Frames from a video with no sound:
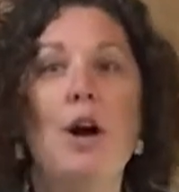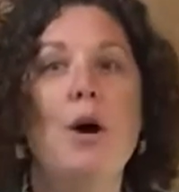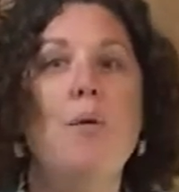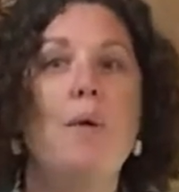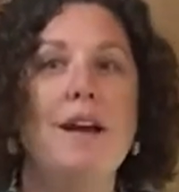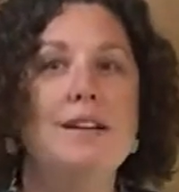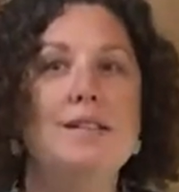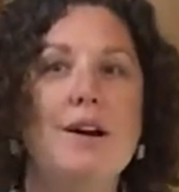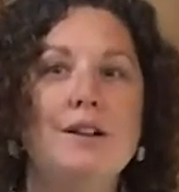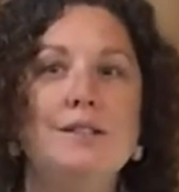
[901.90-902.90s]
When it's
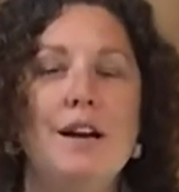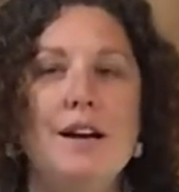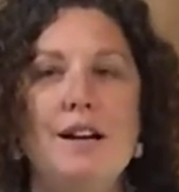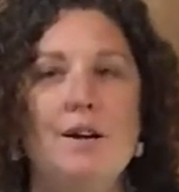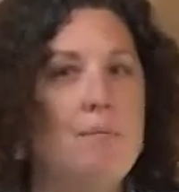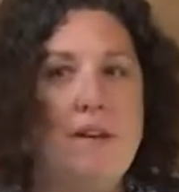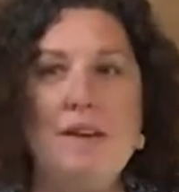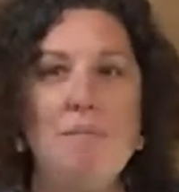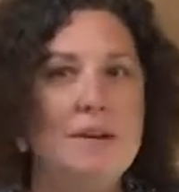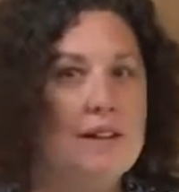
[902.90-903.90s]
all done, it'll beep and